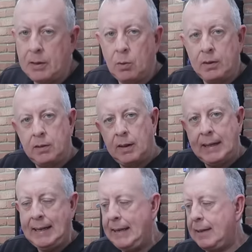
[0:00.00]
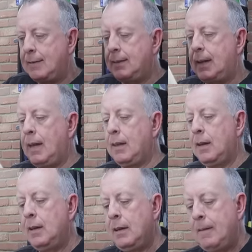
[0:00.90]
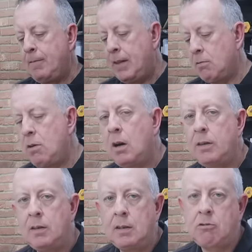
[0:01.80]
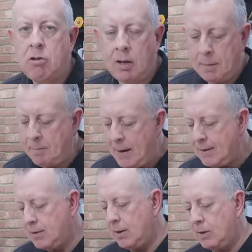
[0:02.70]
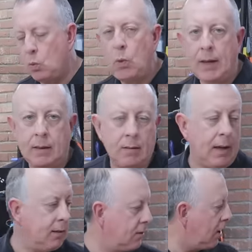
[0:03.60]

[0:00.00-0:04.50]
of this one, so they link together. Now, rather than trying to measure the width of that